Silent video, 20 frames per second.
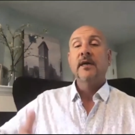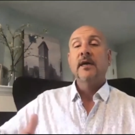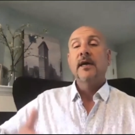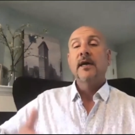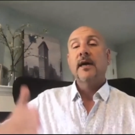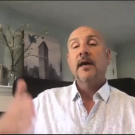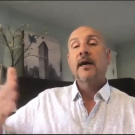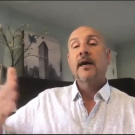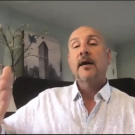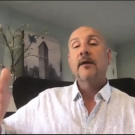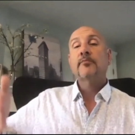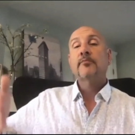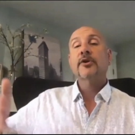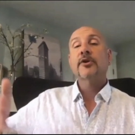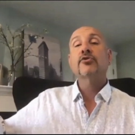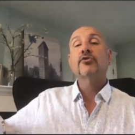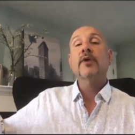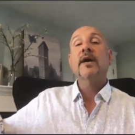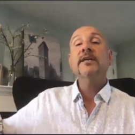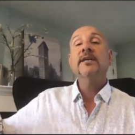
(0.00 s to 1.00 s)
uh,
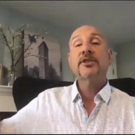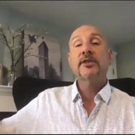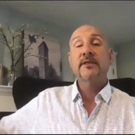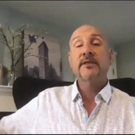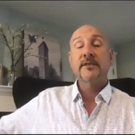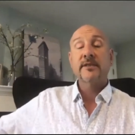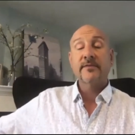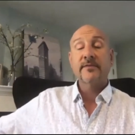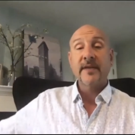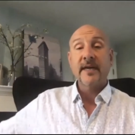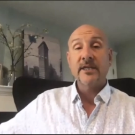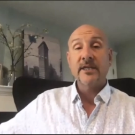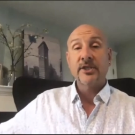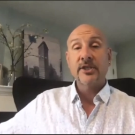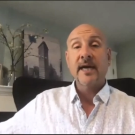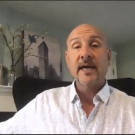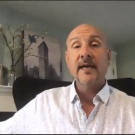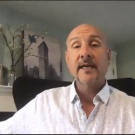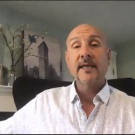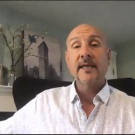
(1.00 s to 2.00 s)
progressions of that
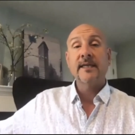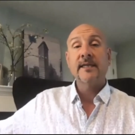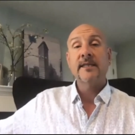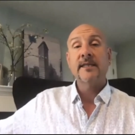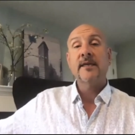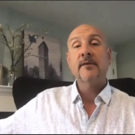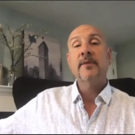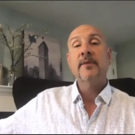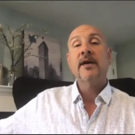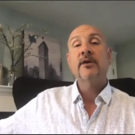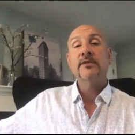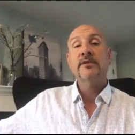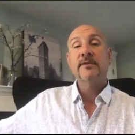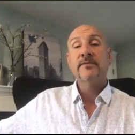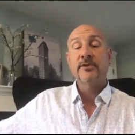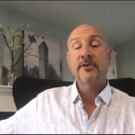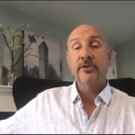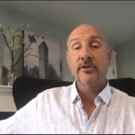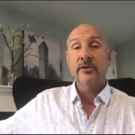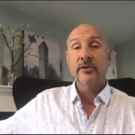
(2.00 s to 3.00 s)
jacket and the amount
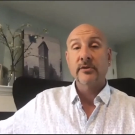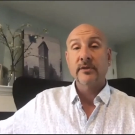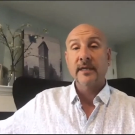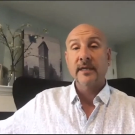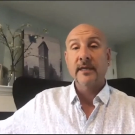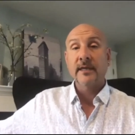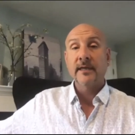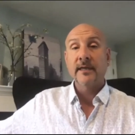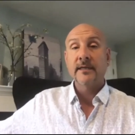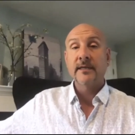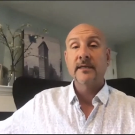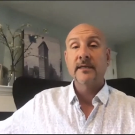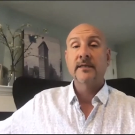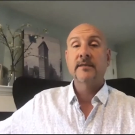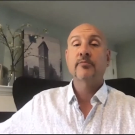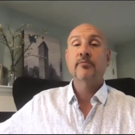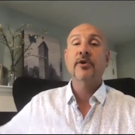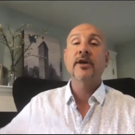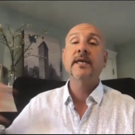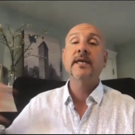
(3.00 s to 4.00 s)
of dirt and
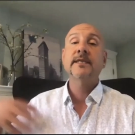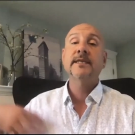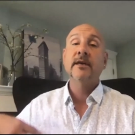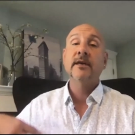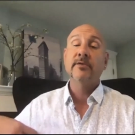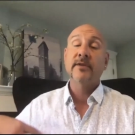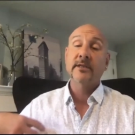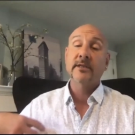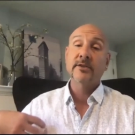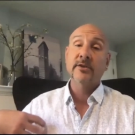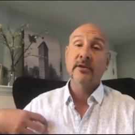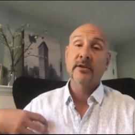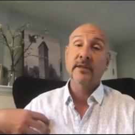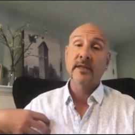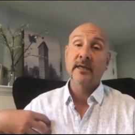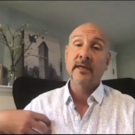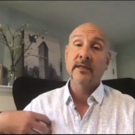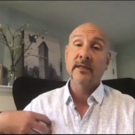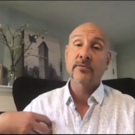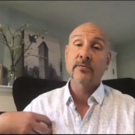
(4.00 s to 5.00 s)
breakdown that's on
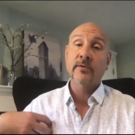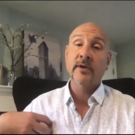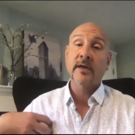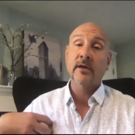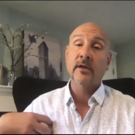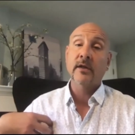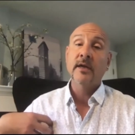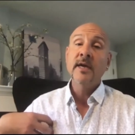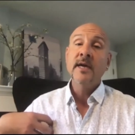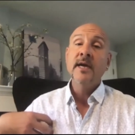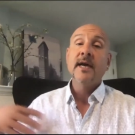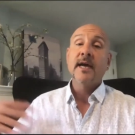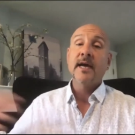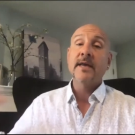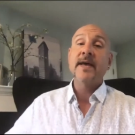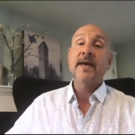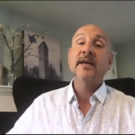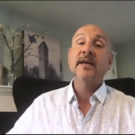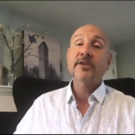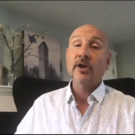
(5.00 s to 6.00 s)
that as well. And
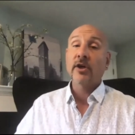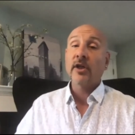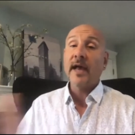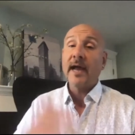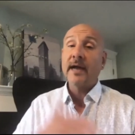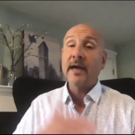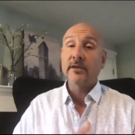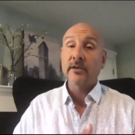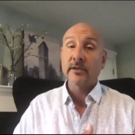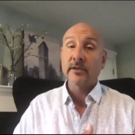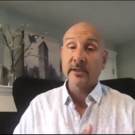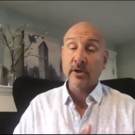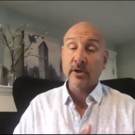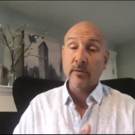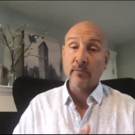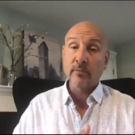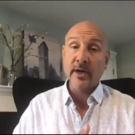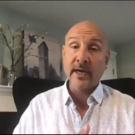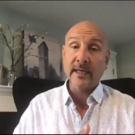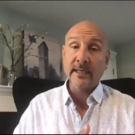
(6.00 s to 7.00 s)
that's all handled in our
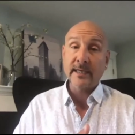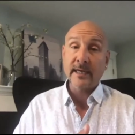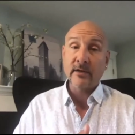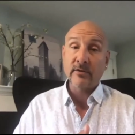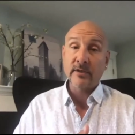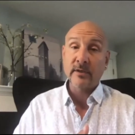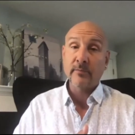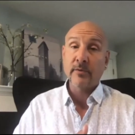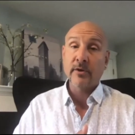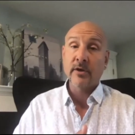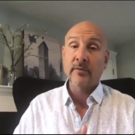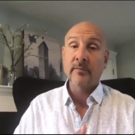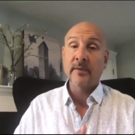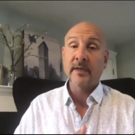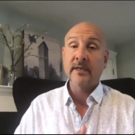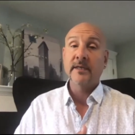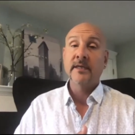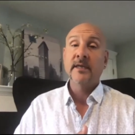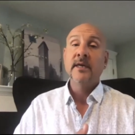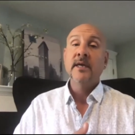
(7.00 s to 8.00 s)
breakdown department.
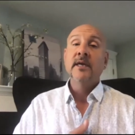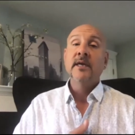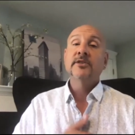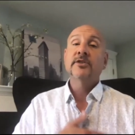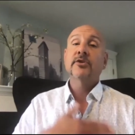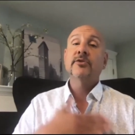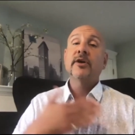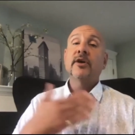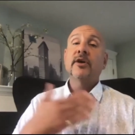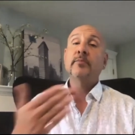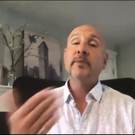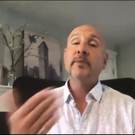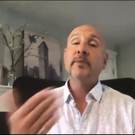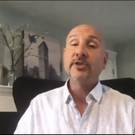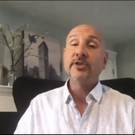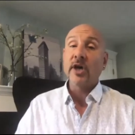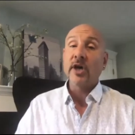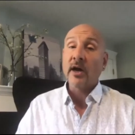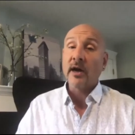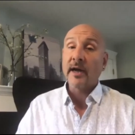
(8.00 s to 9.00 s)
So they'll be
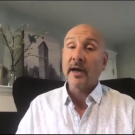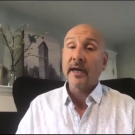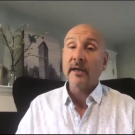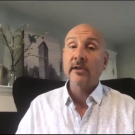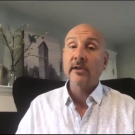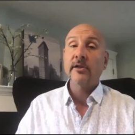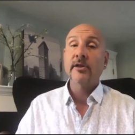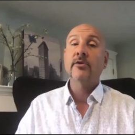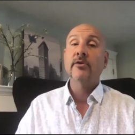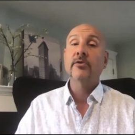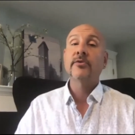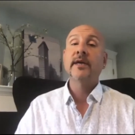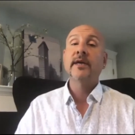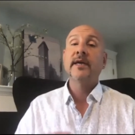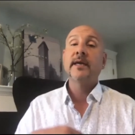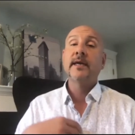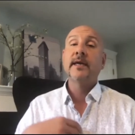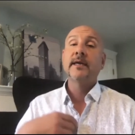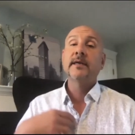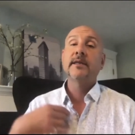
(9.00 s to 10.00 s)
dyeing
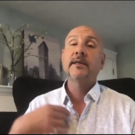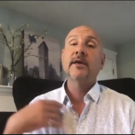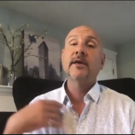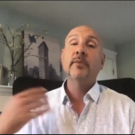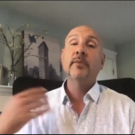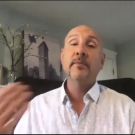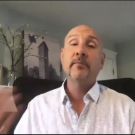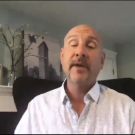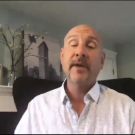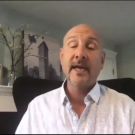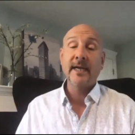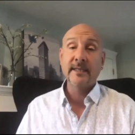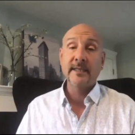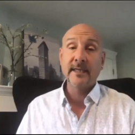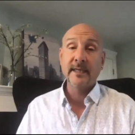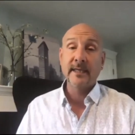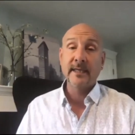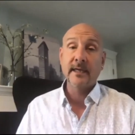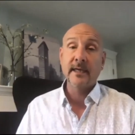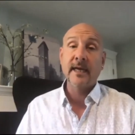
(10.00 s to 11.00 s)
clothing, they'll be
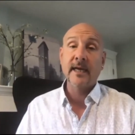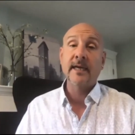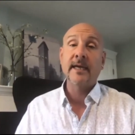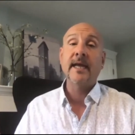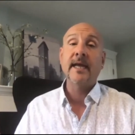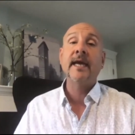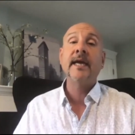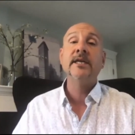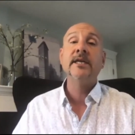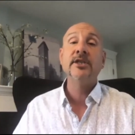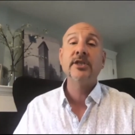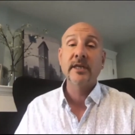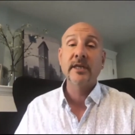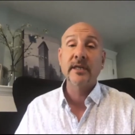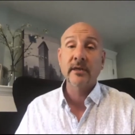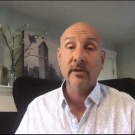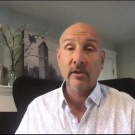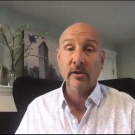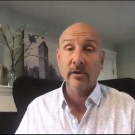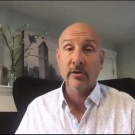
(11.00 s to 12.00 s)
painting and aging
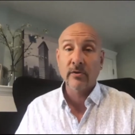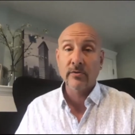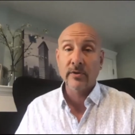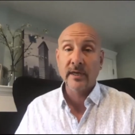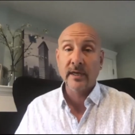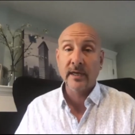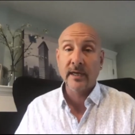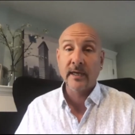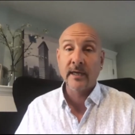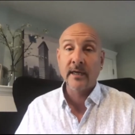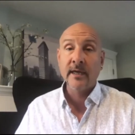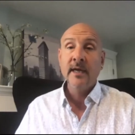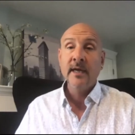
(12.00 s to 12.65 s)
clothing.